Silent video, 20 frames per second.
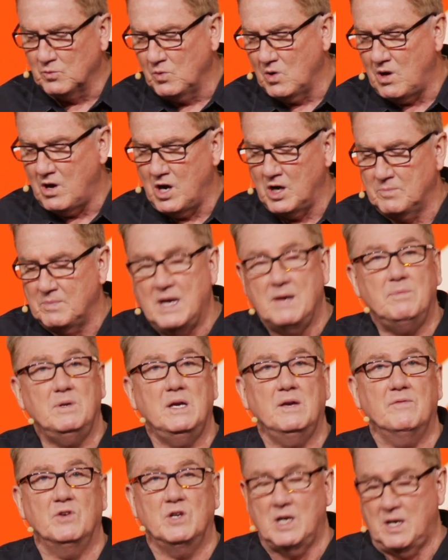wrong, maybe
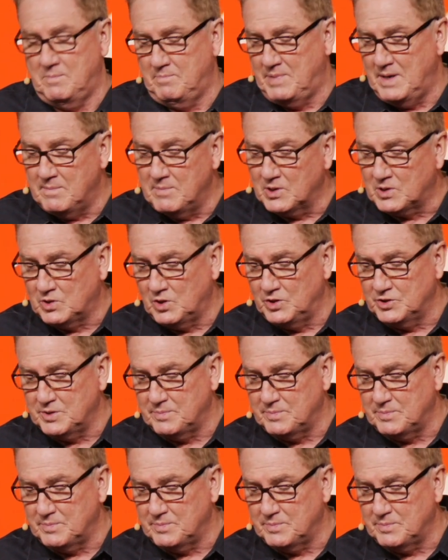even unbiblical,